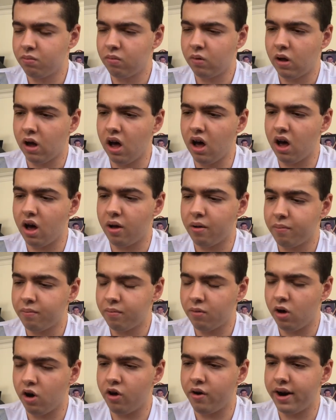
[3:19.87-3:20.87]
Huh,
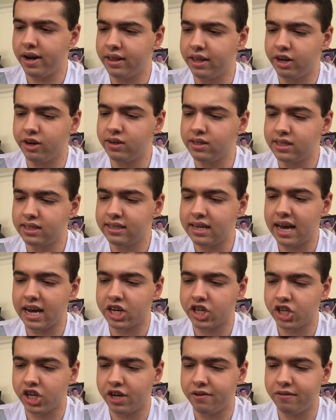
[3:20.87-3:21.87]
all right, there isn't
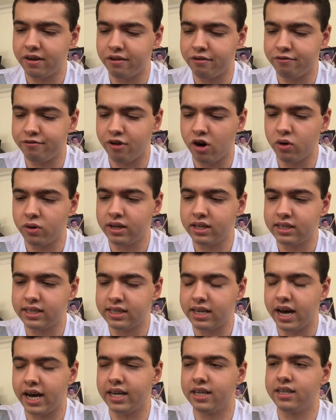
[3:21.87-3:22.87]
actually even a phone
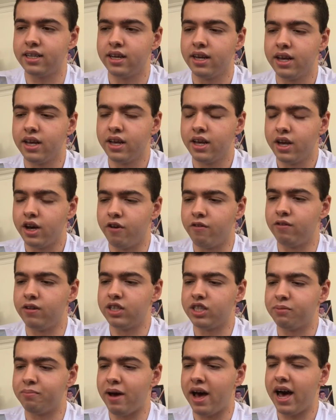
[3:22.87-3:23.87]
inside of
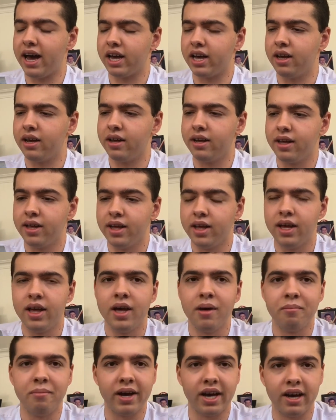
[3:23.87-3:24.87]
this pack
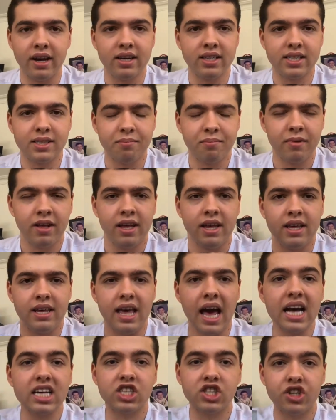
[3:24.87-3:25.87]
because
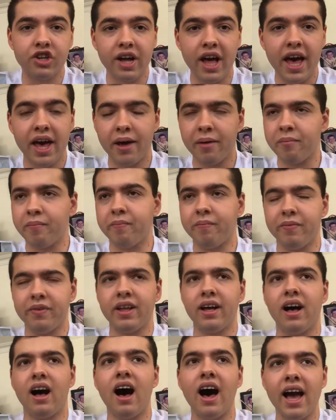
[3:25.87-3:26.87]
yesterday,
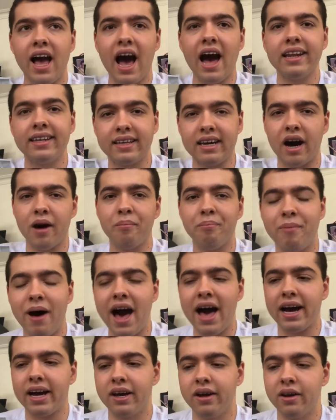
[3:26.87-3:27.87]
I had come
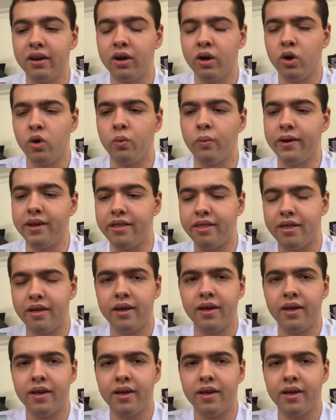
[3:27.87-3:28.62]
back with